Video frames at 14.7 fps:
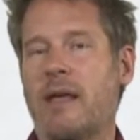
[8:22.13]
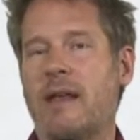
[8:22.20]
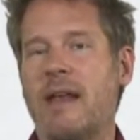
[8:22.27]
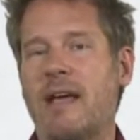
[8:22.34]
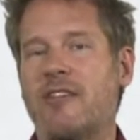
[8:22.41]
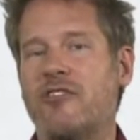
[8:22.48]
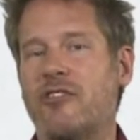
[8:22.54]

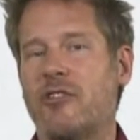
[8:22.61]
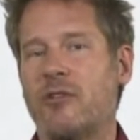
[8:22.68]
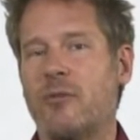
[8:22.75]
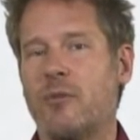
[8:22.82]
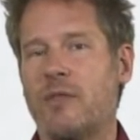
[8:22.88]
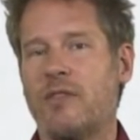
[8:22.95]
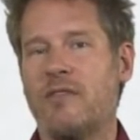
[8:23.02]
connection
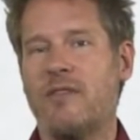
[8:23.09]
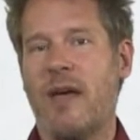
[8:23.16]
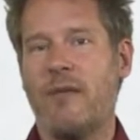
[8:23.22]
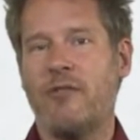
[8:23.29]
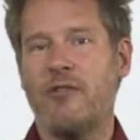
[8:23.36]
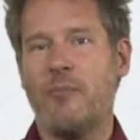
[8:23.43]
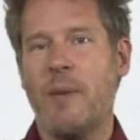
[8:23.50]
with the
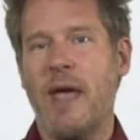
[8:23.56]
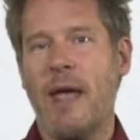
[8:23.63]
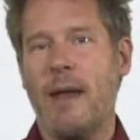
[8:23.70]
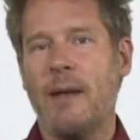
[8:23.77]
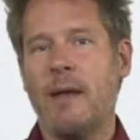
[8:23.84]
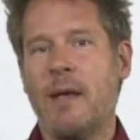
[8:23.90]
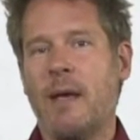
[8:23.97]
savage
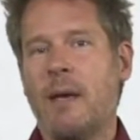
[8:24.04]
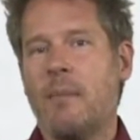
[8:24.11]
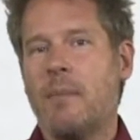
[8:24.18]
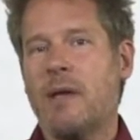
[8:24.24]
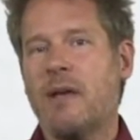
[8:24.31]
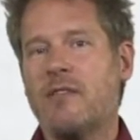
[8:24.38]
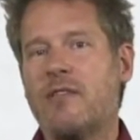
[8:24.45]
man,
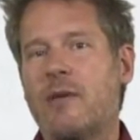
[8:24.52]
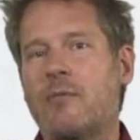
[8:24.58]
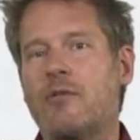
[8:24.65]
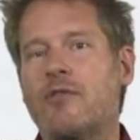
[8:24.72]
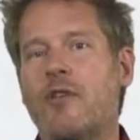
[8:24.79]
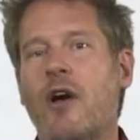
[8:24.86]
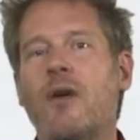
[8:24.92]
because he
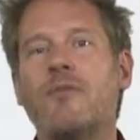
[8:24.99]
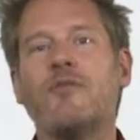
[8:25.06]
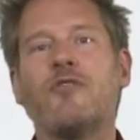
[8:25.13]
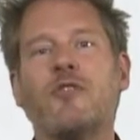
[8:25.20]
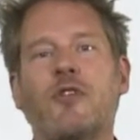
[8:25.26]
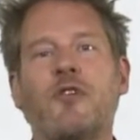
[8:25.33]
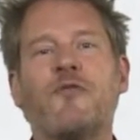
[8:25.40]
resolves
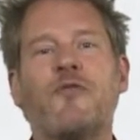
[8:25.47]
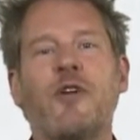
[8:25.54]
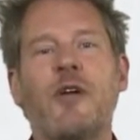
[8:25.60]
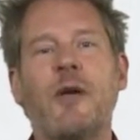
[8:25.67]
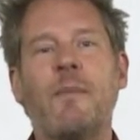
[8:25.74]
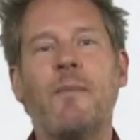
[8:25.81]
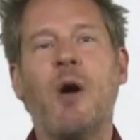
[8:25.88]
to look for
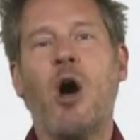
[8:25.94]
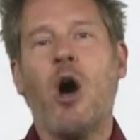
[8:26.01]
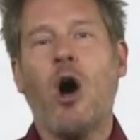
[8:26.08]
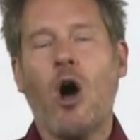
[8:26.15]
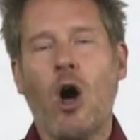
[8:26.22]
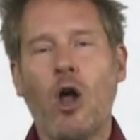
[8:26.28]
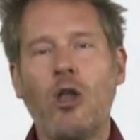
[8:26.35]
him
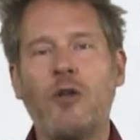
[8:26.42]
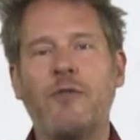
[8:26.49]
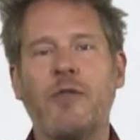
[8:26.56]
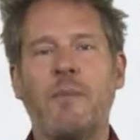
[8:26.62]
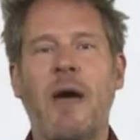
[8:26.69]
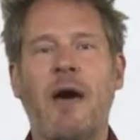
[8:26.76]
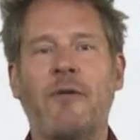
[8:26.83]
all over
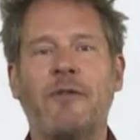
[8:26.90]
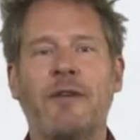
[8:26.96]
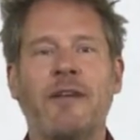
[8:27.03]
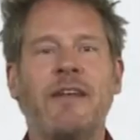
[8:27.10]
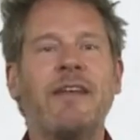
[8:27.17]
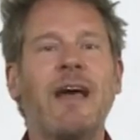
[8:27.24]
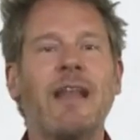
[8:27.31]
the
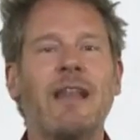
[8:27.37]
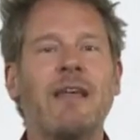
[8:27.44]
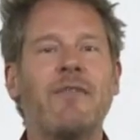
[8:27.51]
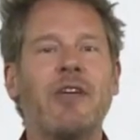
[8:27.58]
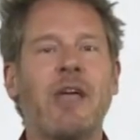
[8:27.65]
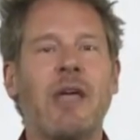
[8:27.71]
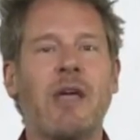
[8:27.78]
mountain, not
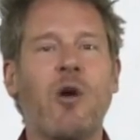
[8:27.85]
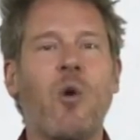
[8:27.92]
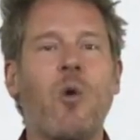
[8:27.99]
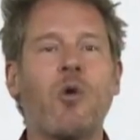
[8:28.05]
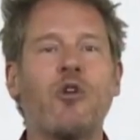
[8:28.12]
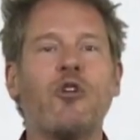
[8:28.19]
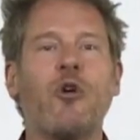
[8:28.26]
leaving a
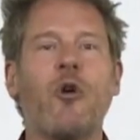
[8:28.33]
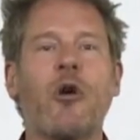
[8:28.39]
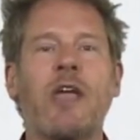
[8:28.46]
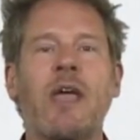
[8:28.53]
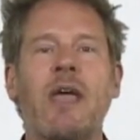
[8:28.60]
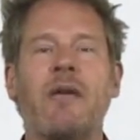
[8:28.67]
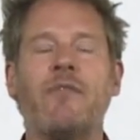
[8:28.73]
corner or
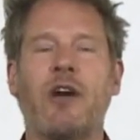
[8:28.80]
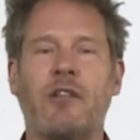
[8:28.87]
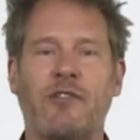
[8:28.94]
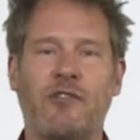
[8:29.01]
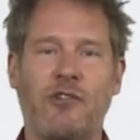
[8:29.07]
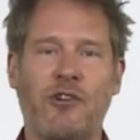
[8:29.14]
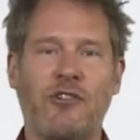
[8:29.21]
cave
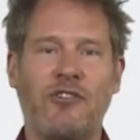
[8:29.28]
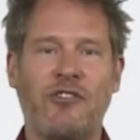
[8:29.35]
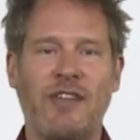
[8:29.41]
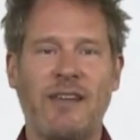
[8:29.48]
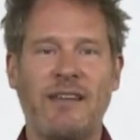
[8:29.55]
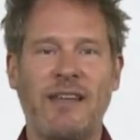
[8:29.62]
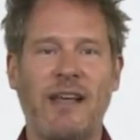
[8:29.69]
unsearched
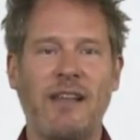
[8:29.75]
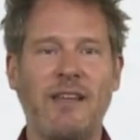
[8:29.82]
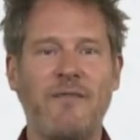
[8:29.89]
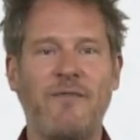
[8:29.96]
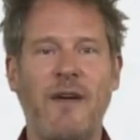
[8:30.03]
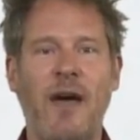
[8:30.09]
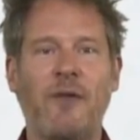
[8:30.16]
until he
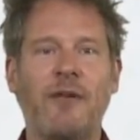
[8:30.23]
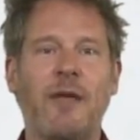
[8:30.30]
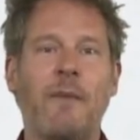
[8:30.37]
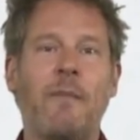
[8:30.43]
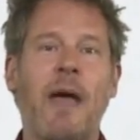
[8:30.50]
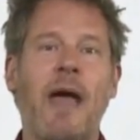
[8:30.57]
found him.